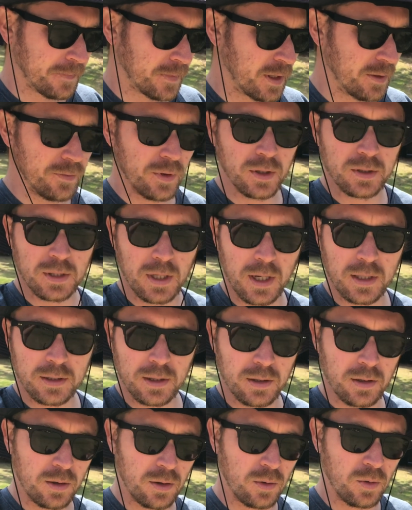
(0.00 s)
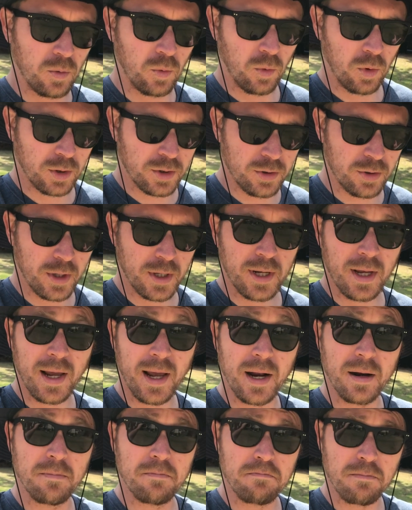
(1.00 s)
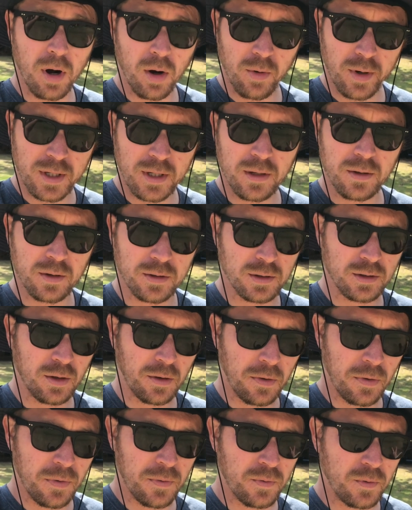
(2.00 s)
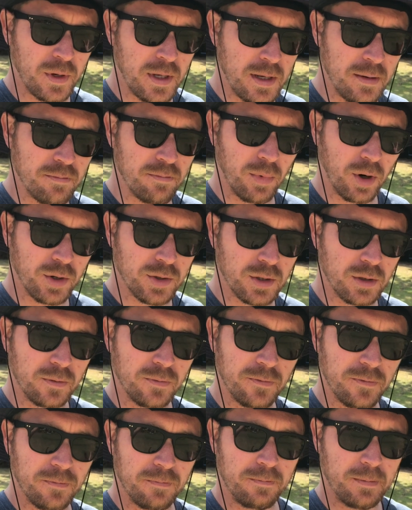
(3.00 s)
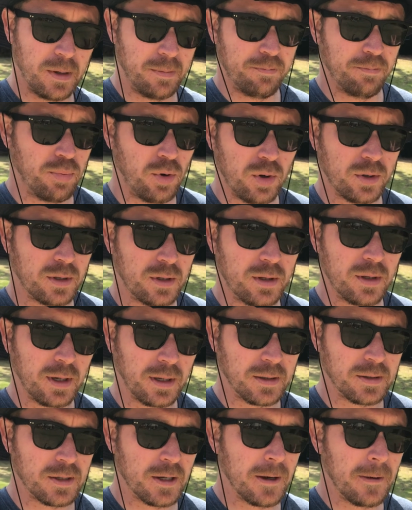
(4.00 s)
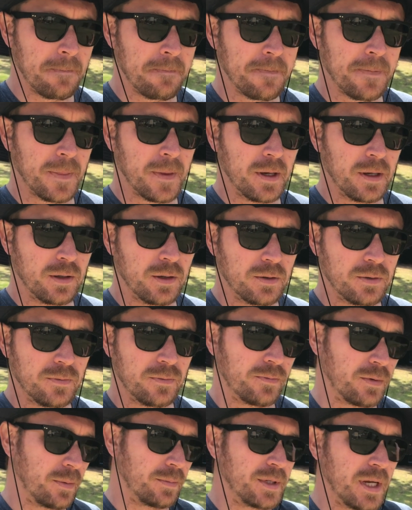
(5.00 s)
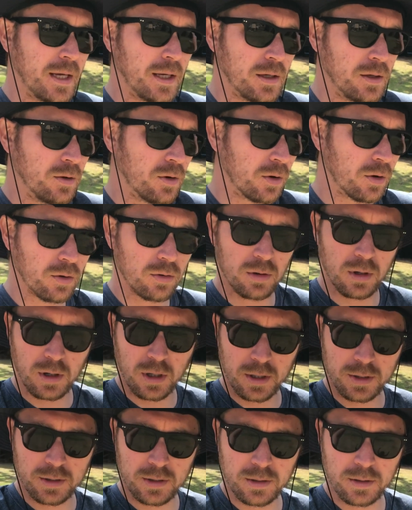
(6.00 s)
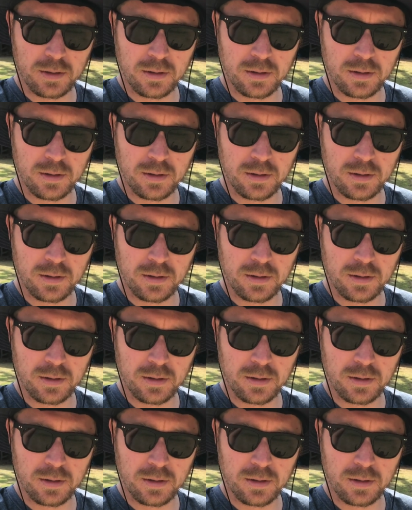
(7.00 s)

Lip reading: fertilize it, water it, and mow it. Those are the 3 most important things from taking your grass